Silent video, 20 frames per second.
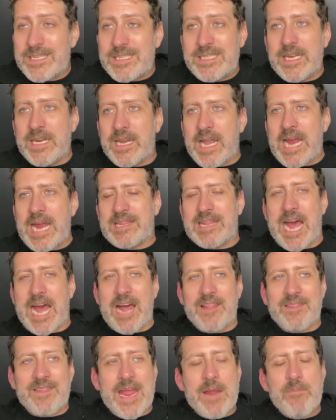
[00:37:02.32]
didn't like
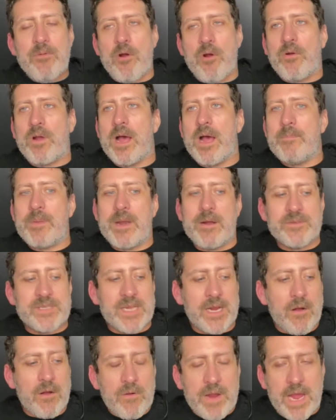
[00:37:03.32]
that. They broke up, and I was
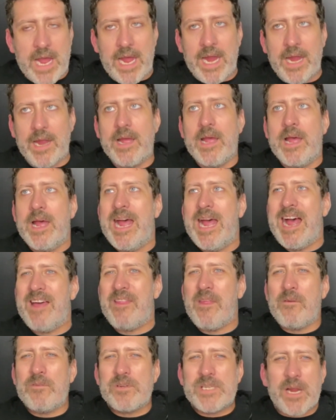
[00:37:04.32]
like, okay. And
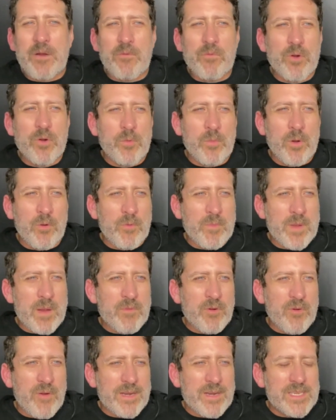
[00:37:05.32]
then there was like a rumor.
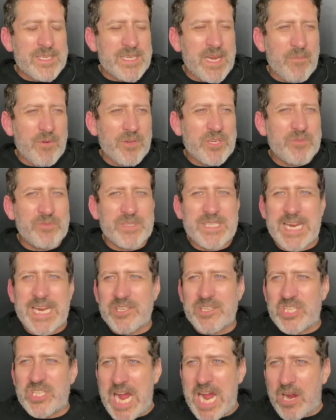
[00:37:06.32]
Remember around December, she was
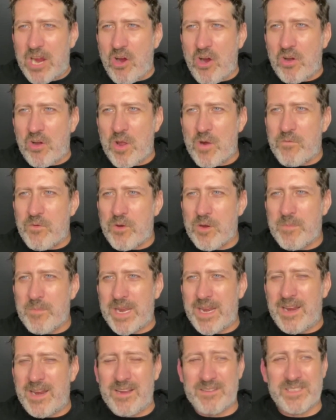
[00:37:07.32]
dating Jack Harlow for a
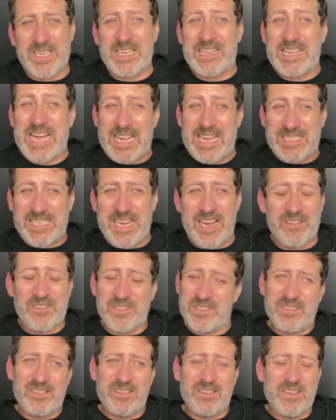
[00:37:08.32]
minute. I was like, that
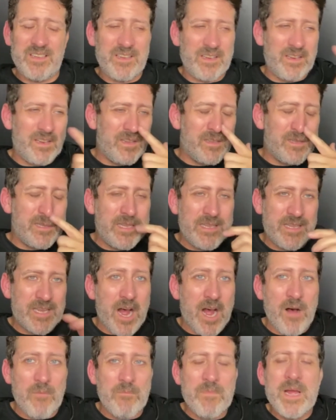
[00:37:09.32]
sounds
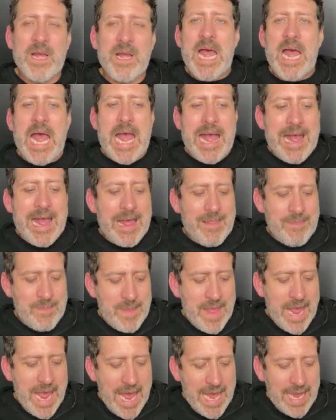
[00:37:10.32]
dumb. And
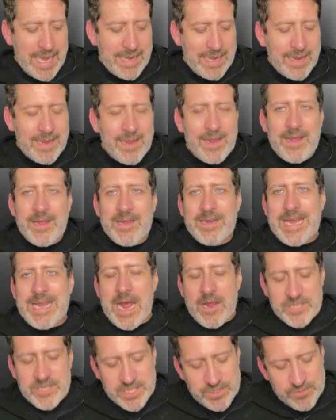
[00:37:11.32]
then
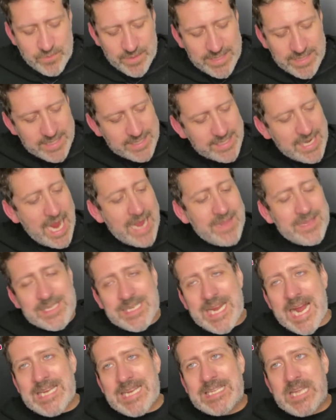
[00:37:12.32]
now she's with this guy. This
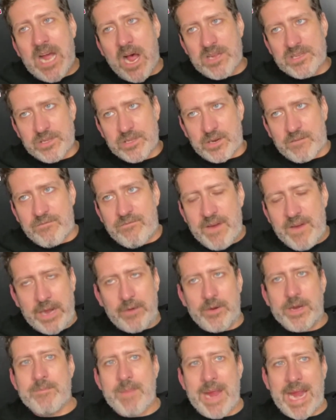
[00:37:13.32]
guy does look
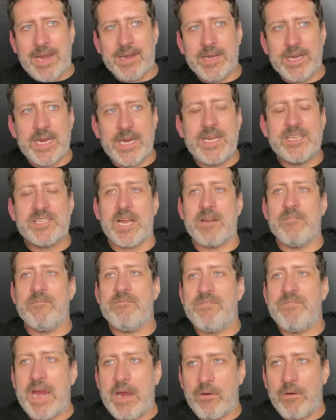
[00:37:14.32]
very manly. He's got a
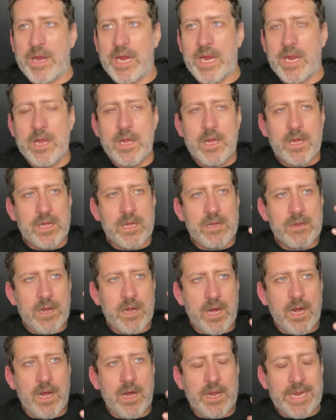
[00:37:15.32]
very
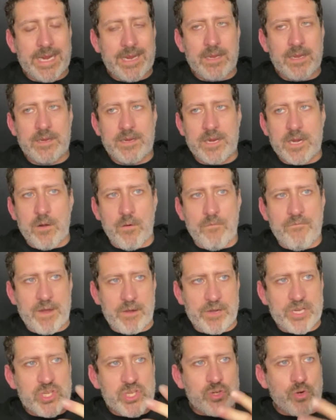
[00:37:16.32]

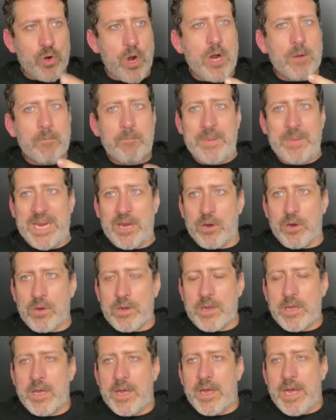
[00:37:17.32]
very strong
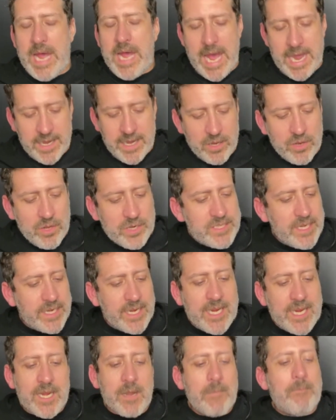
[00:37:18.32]
beard, and he looks like
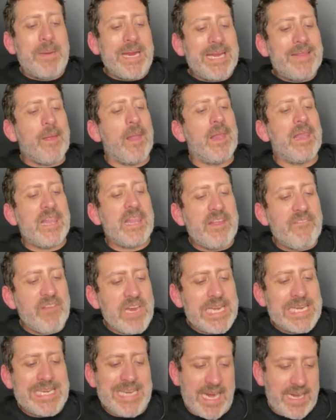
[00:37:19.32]
he could beat the
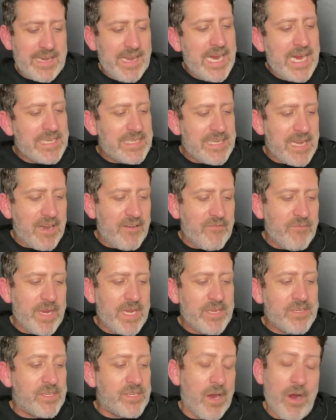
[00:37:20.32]
living daylights out of
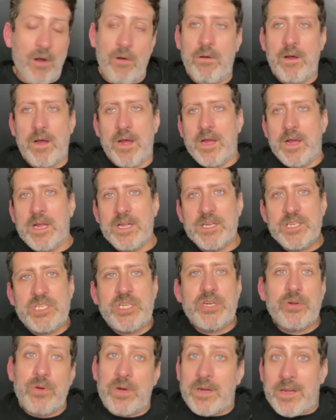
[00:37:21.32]
me. So
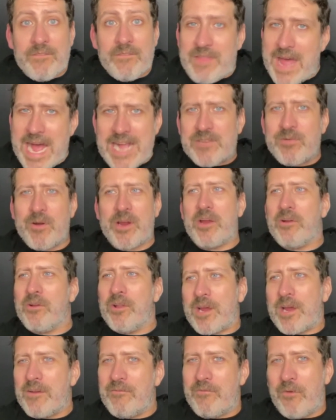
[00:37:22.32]
Dua, if that's what you're
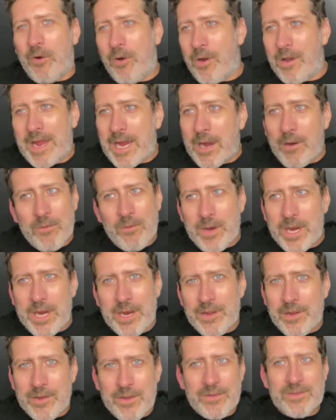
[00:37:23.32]
looking for, like a
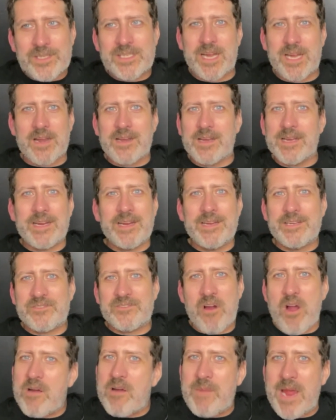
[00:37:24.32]
real studly
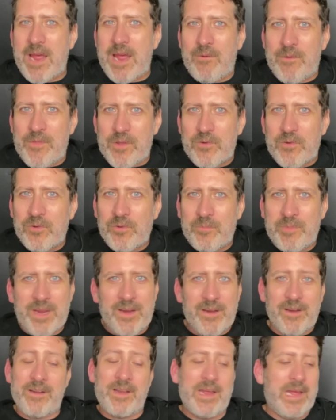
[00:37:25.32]
strong man with a cool
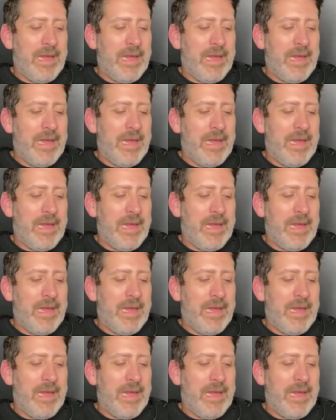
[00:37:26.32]
beard,